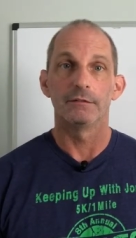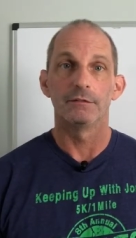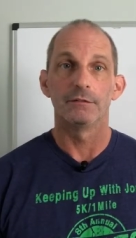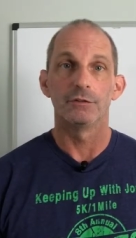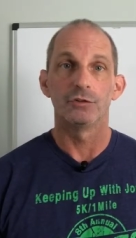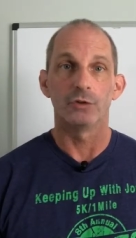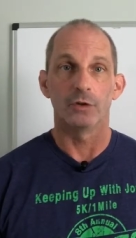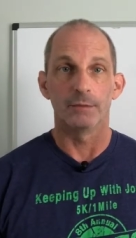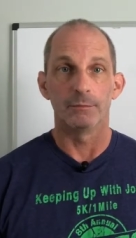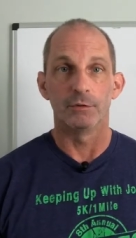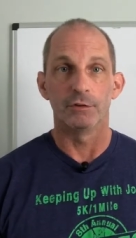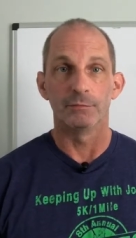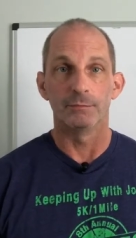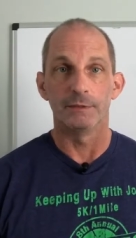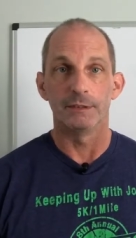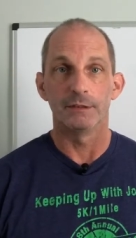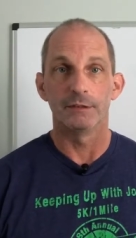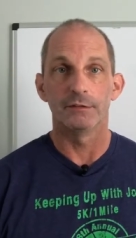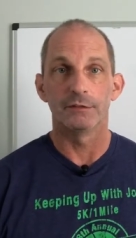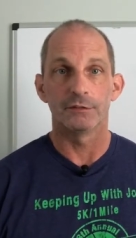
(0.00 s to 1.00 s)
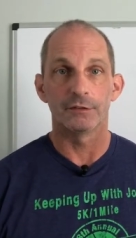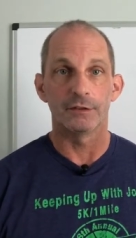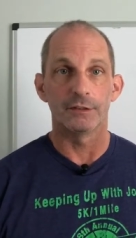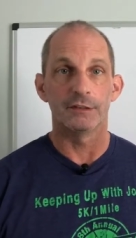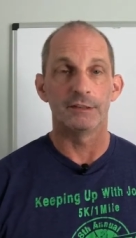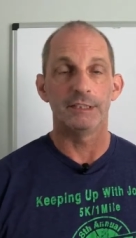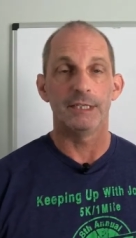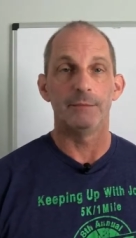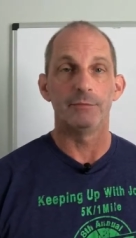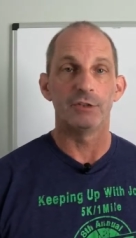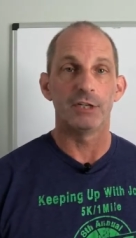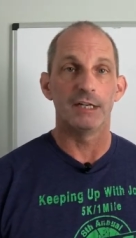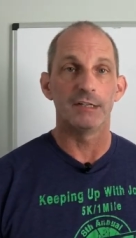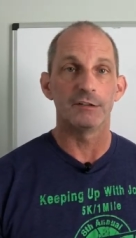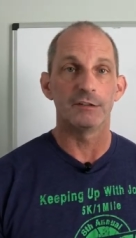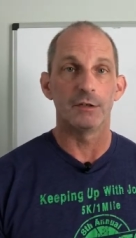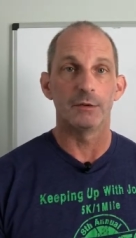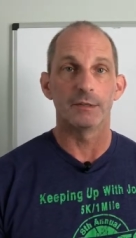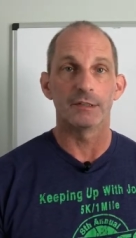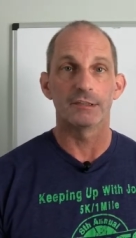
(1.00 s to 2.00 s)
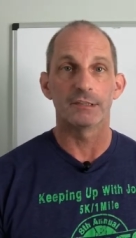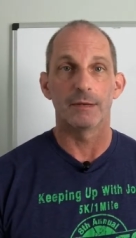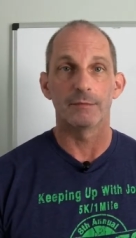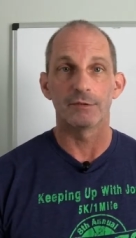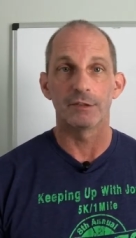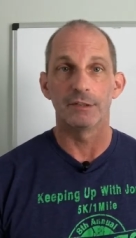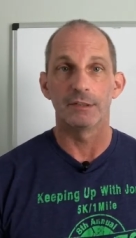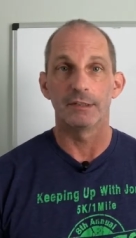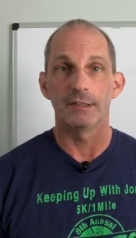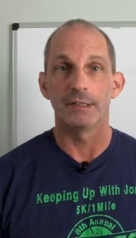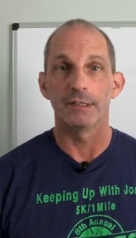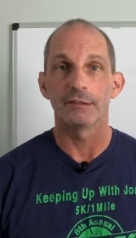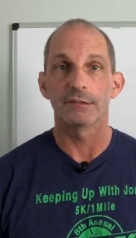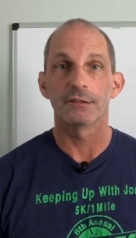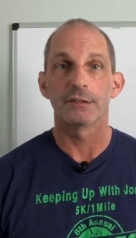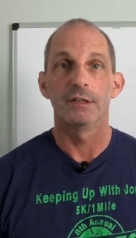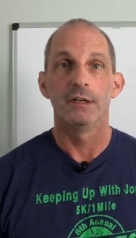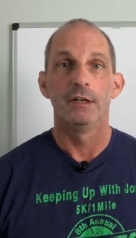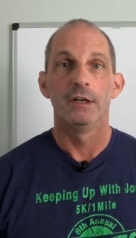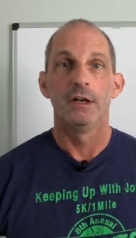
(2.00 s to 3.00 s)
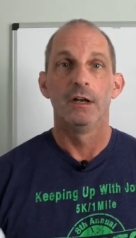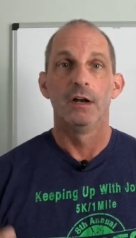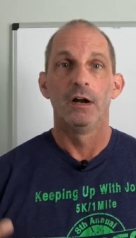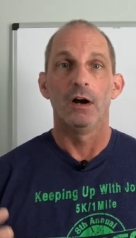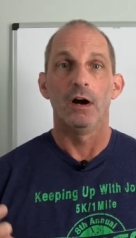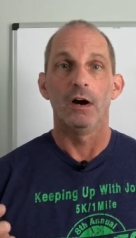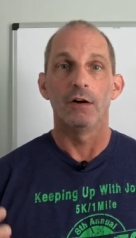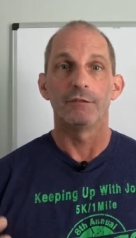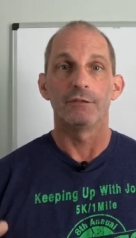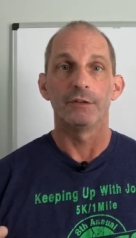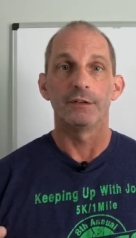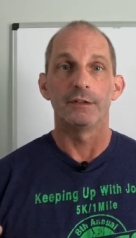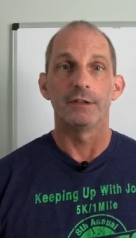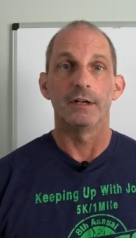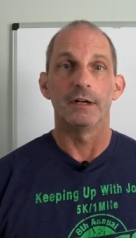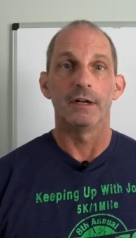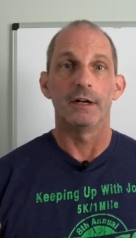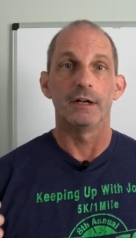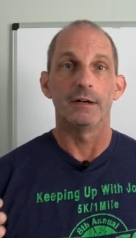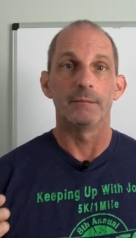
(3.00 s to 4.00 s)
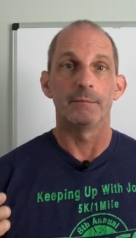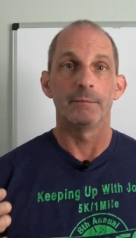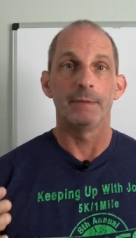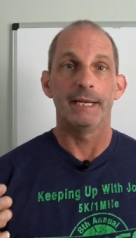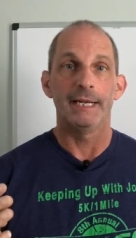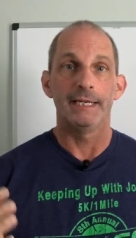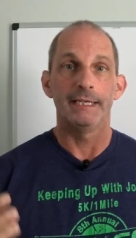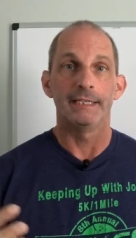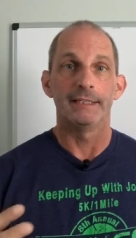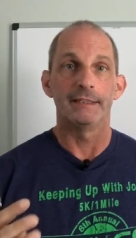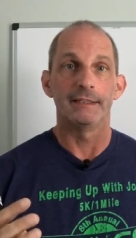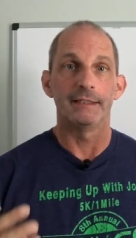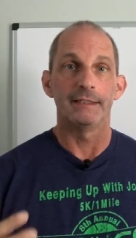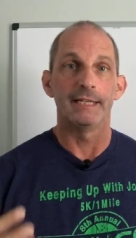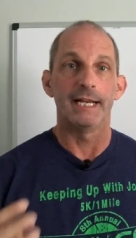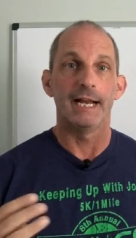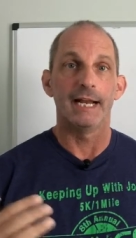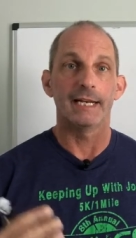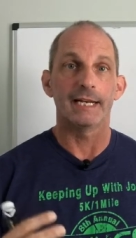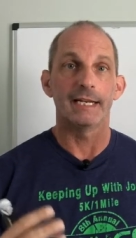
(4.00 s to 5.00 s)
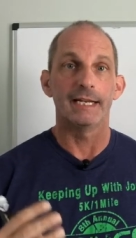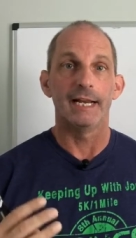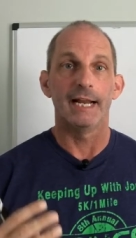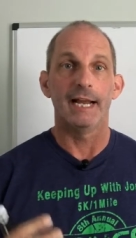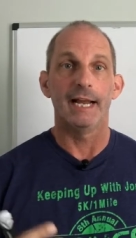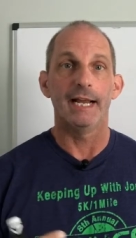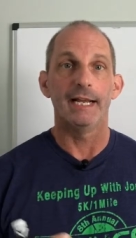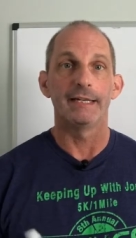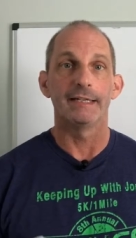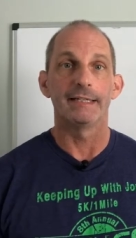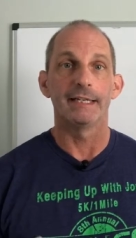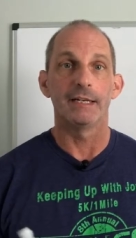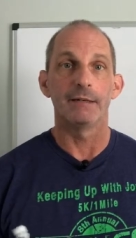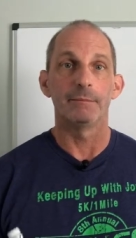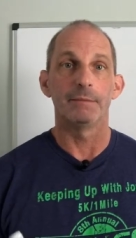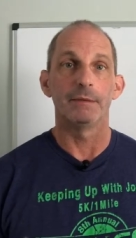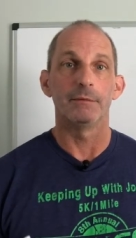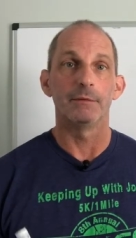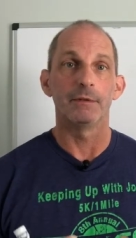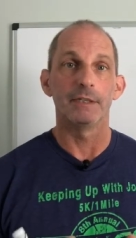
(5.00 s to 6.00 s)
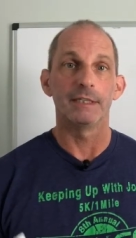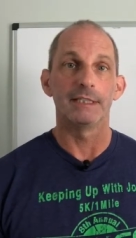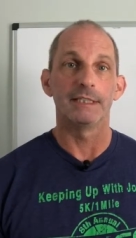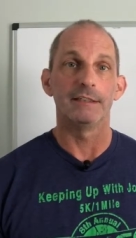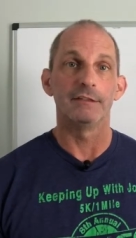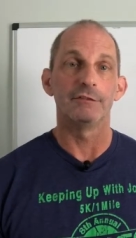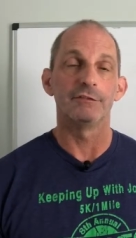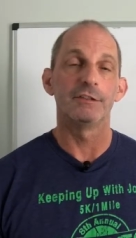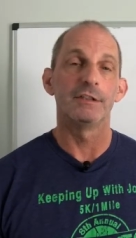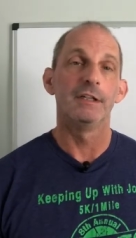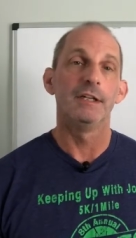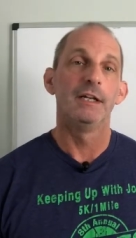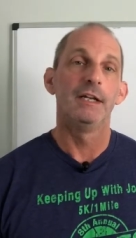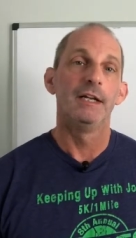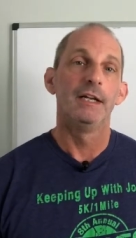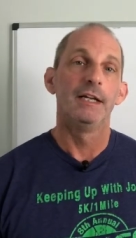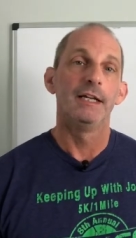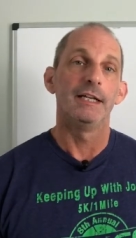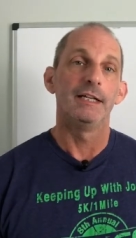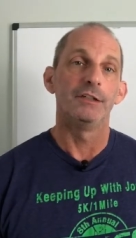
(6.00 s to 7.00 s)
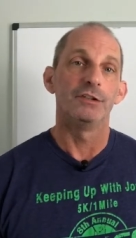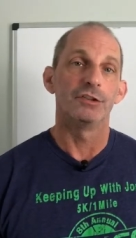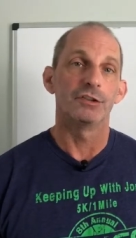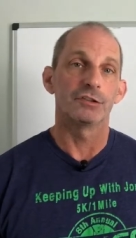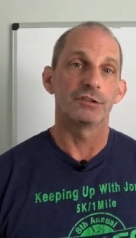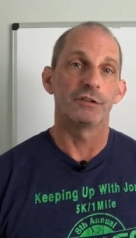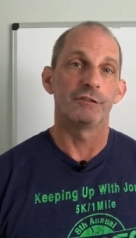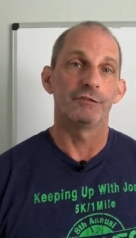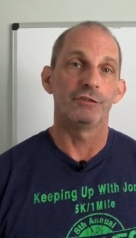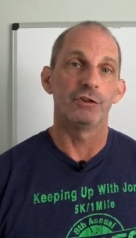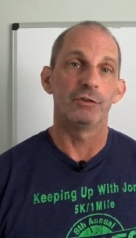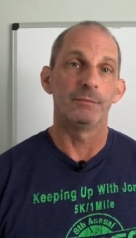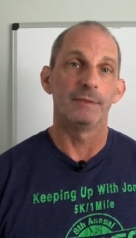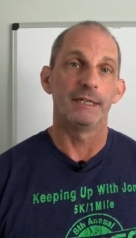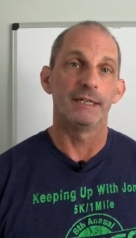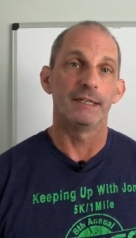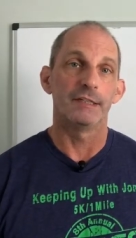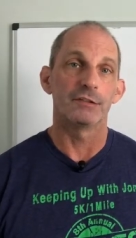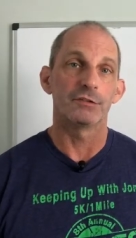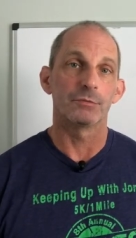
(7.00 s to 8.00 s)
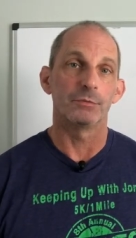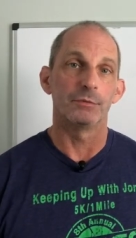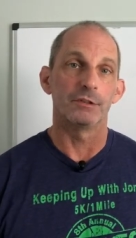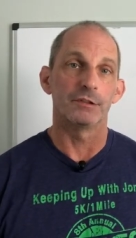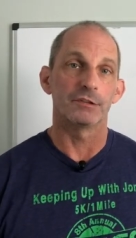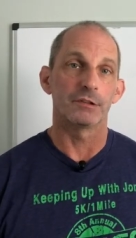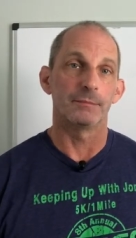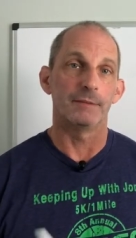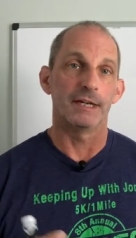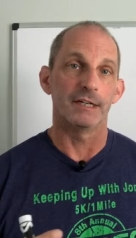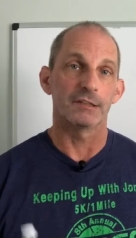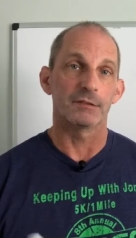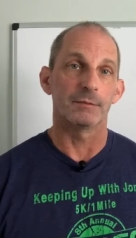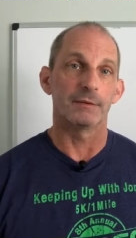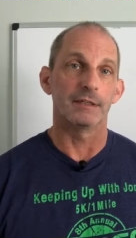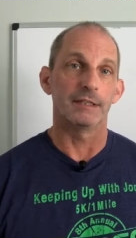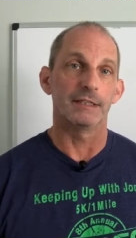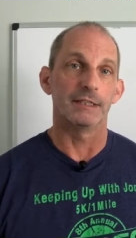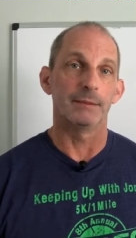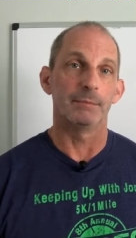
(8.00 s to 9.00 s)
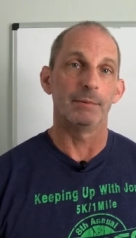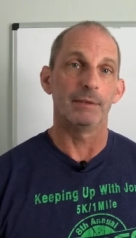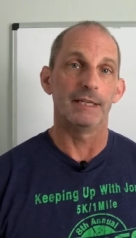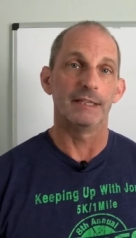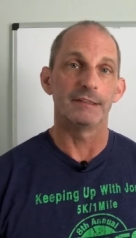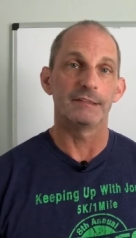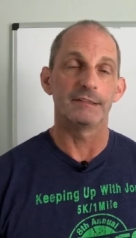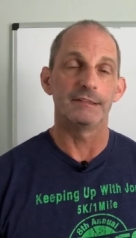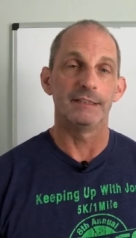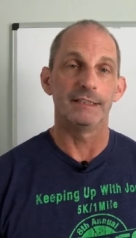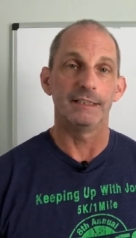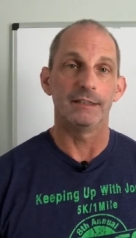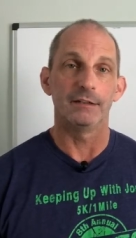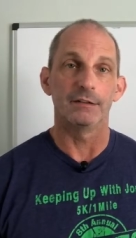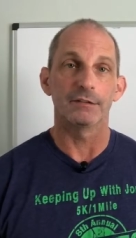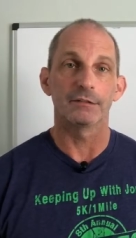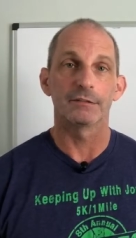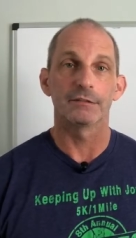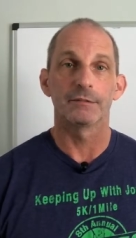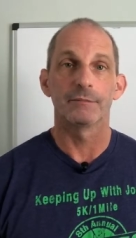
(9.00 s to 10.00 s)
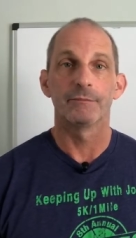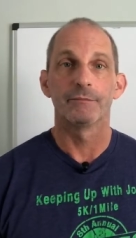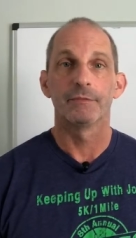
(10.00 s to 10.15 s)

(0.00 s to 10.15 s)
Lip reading: joint movement. So the TMJ is no exception to this. Often pain in the neck and head can be relieved in just a few minutes with some expertly placed needles.